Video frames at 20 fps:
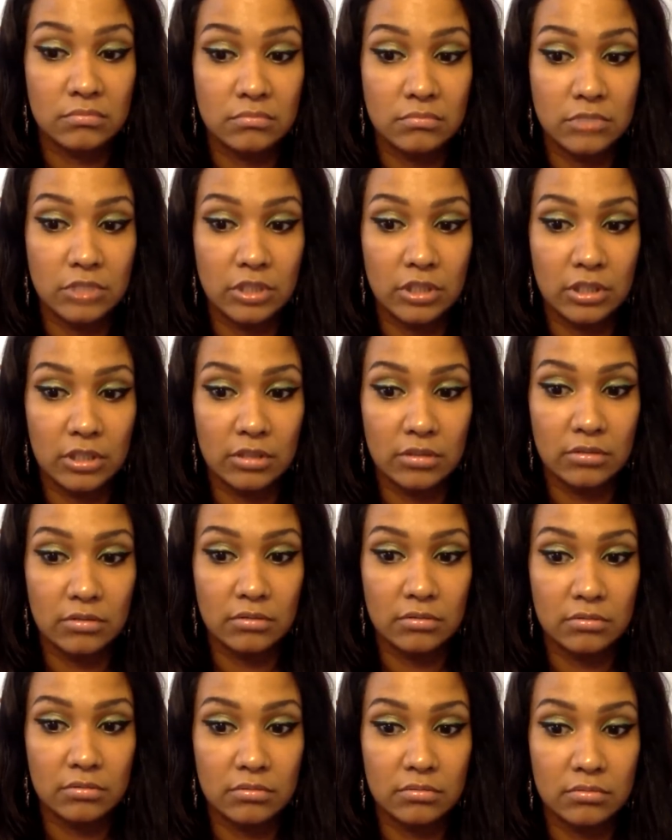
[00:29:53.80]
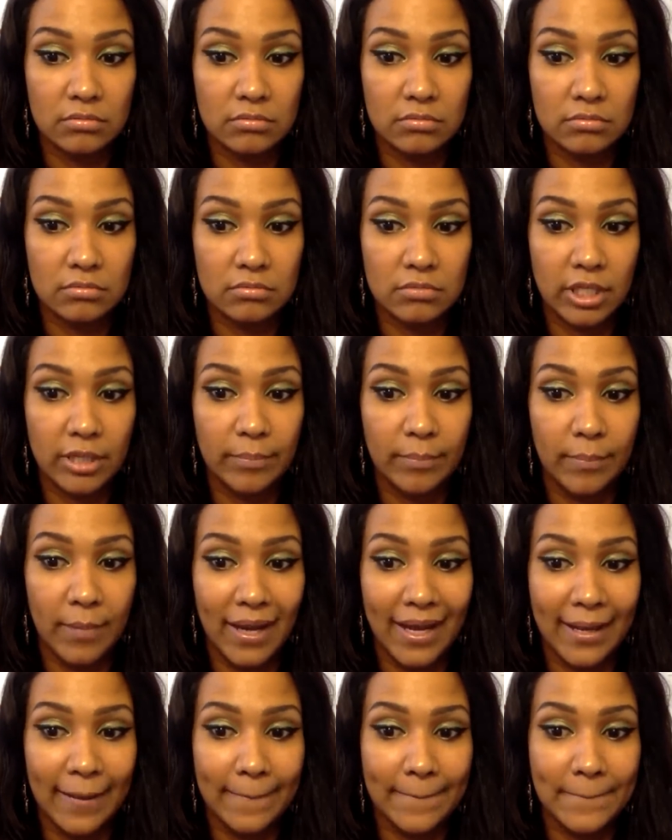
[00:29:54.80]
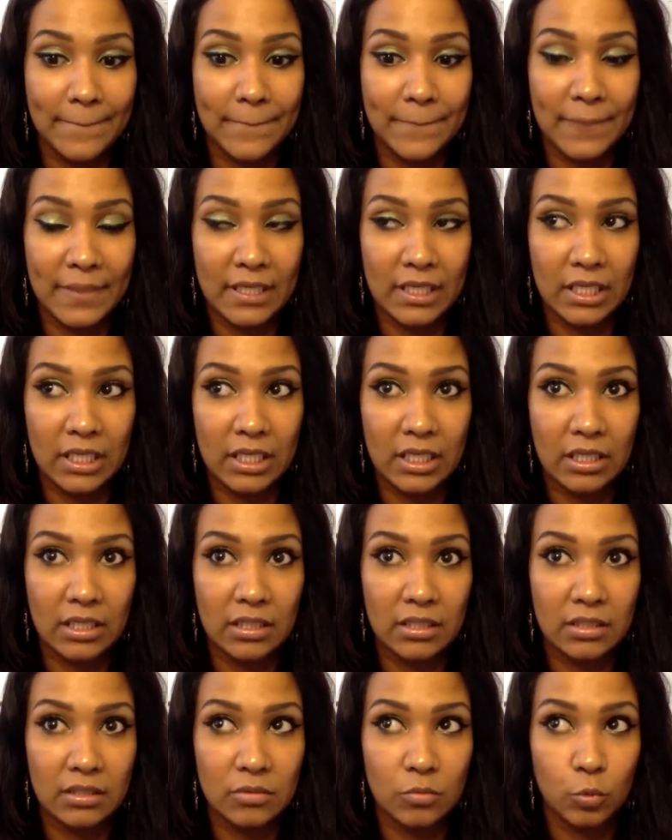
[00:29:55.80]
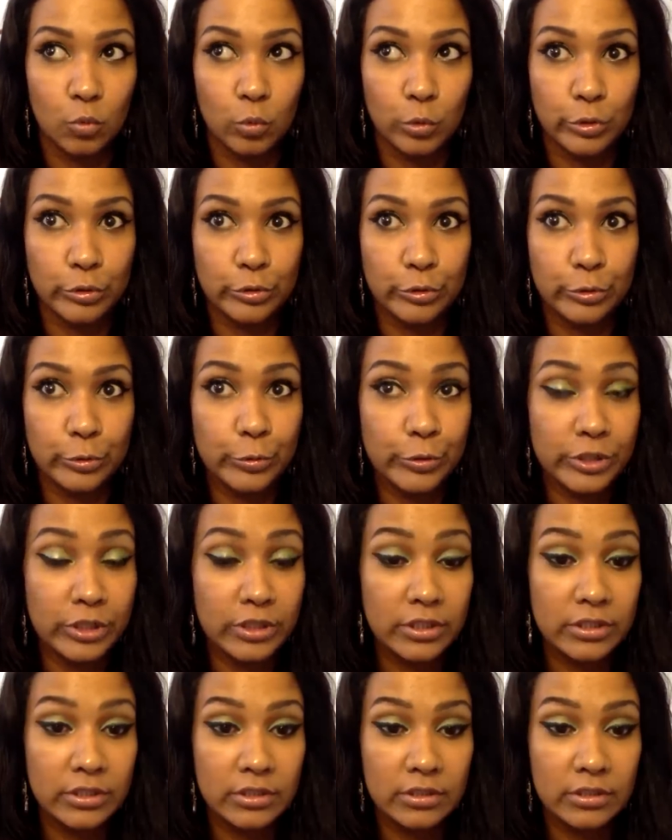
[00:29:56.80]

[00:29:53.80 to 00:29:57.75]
You know, they might be rude.